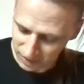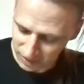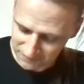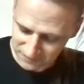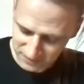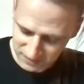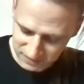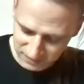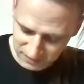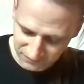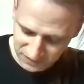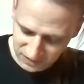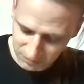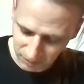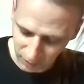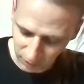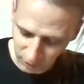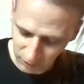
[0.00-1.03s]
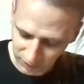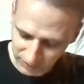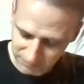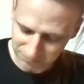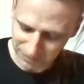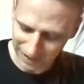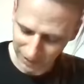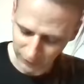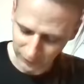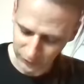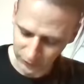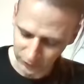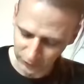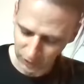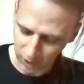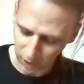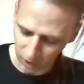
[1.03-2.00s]
puffs of sparkling
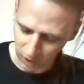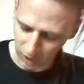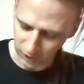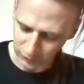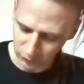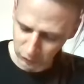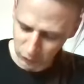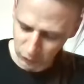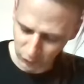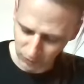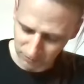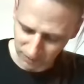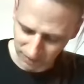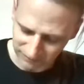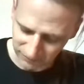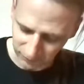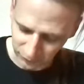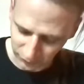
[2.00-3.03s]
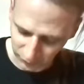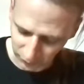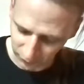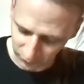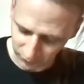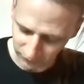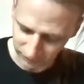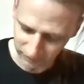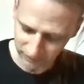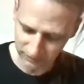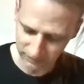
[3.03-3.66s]
powder onto the muffled earth.